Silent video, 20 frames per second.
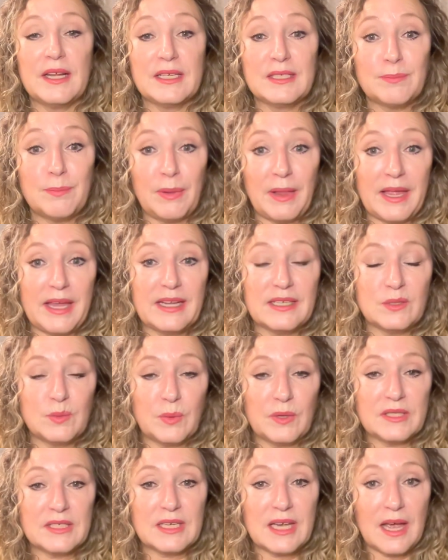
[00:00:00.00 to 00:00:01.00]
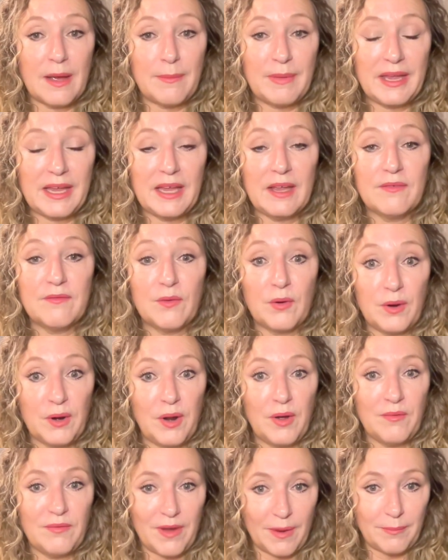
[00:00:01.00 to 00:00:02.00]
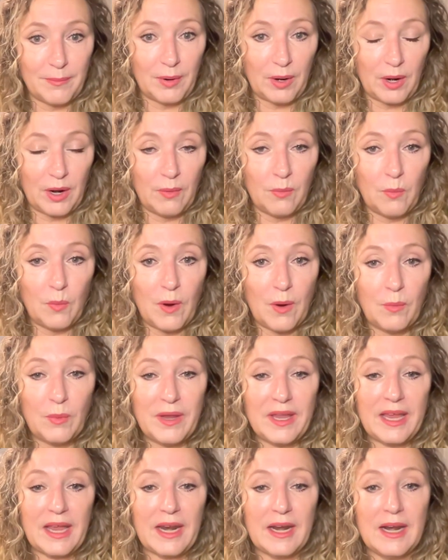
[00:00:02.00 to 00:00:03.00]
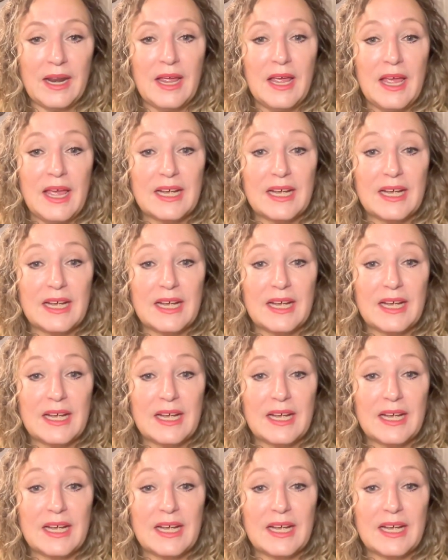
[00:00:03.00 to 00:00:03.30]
explains what's coming for November and what we can